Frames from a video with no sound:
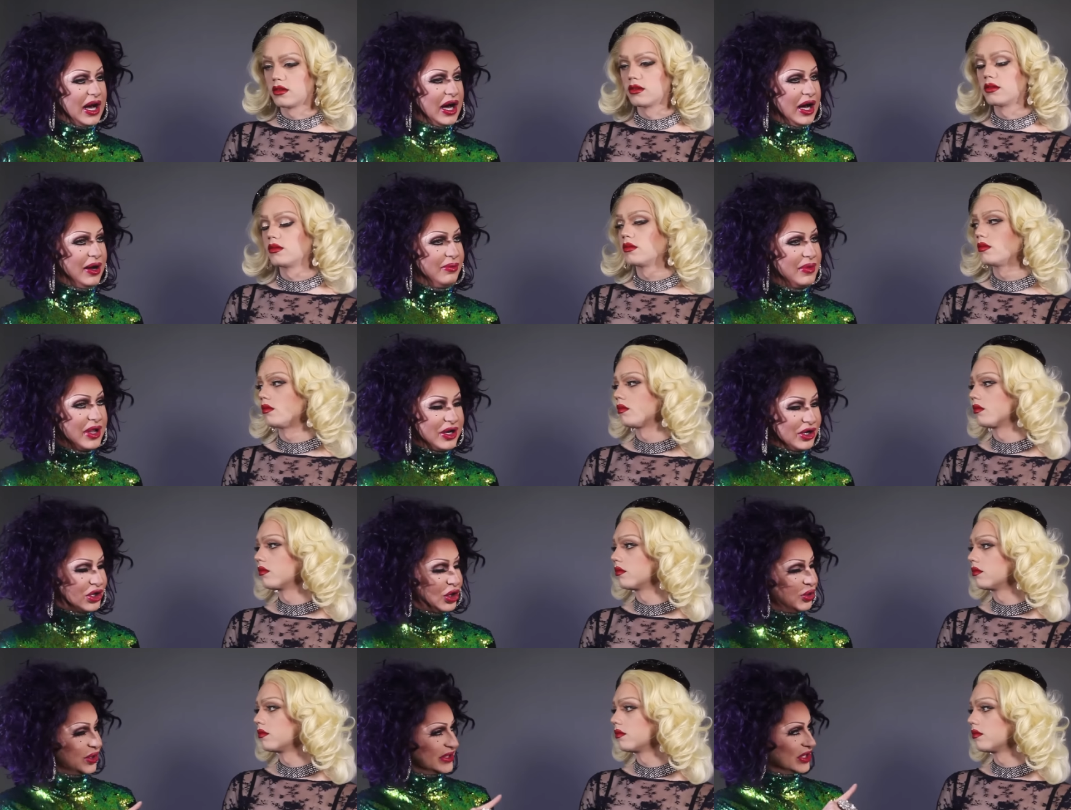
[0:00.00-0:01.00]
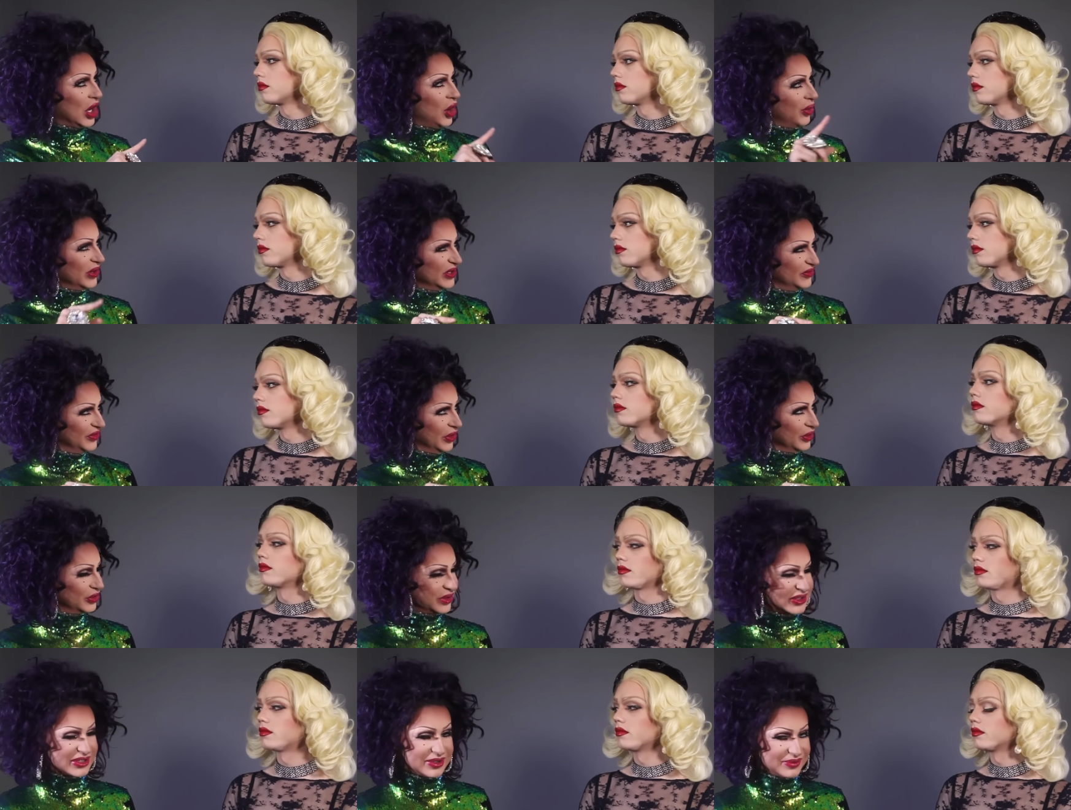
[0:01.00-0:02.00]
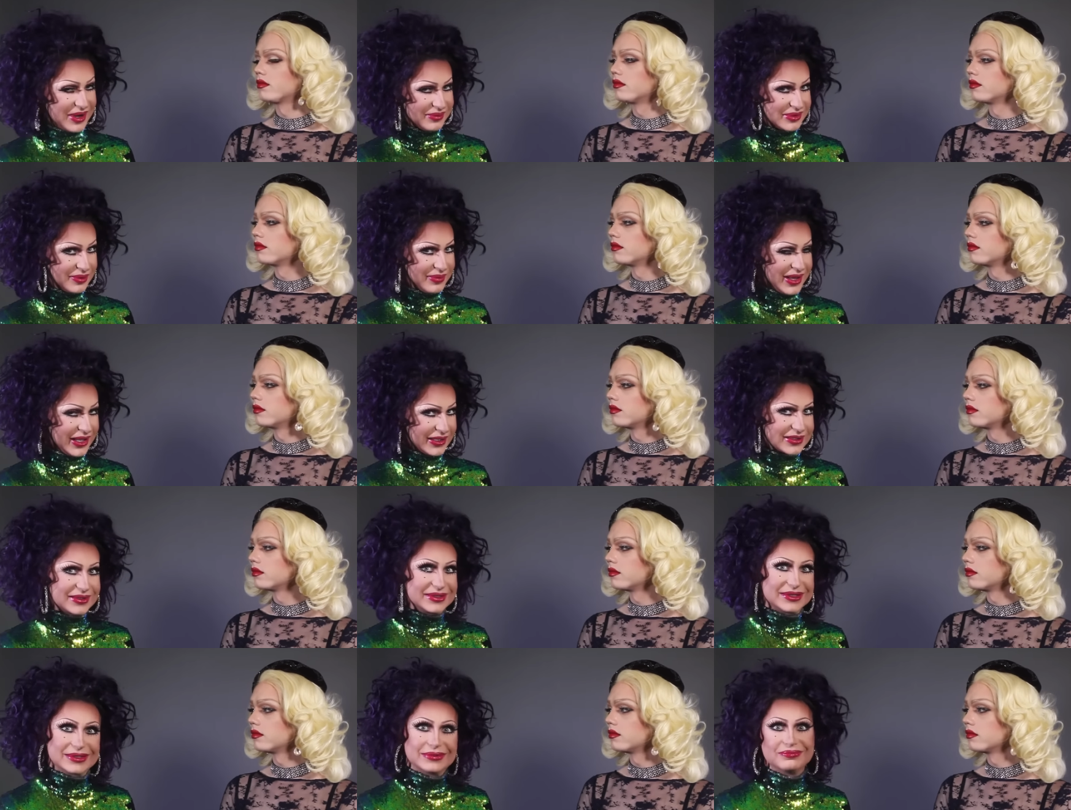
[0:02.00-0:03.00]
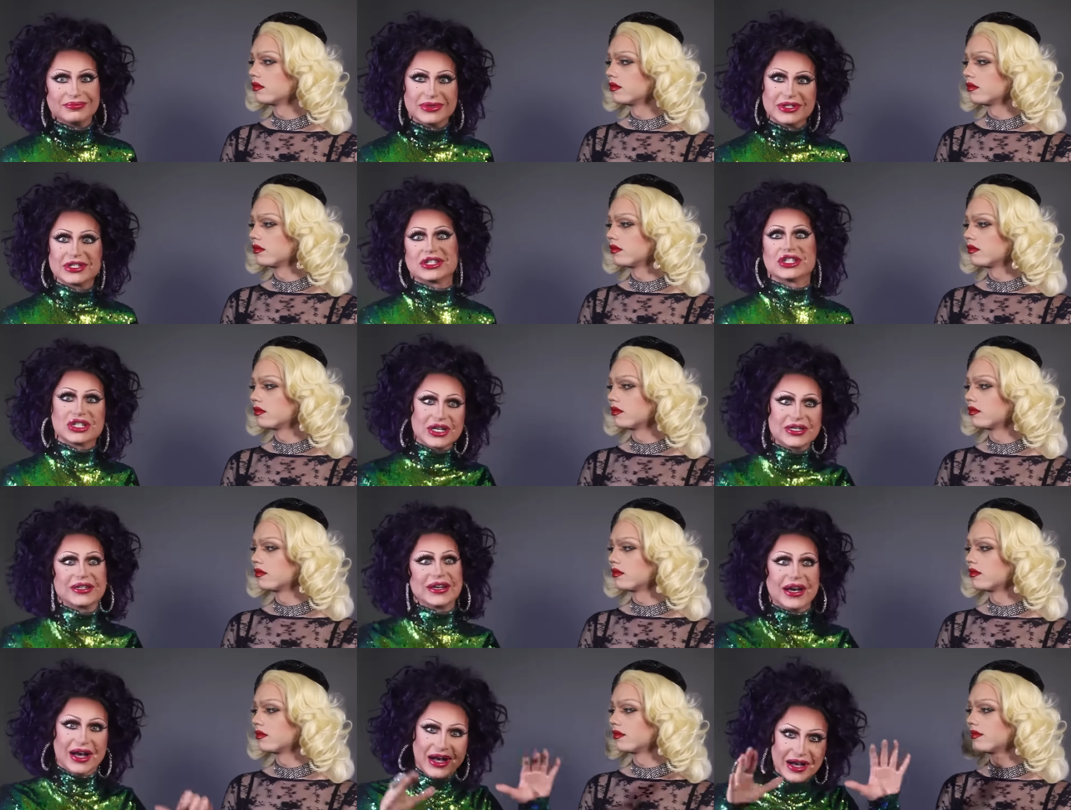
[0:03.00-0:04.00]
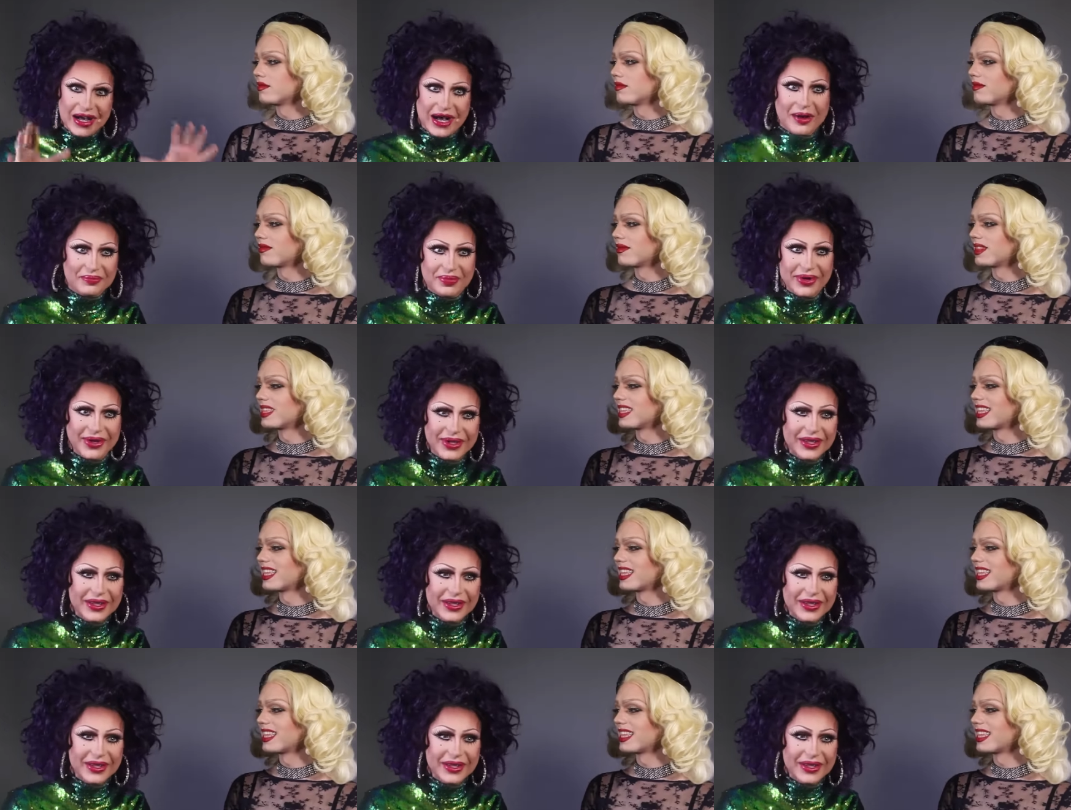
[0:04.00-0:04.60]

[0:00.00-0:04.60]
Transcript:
Speaker 1: Um, Nicole doesn't always filter, and sometimes I'm like, shut up.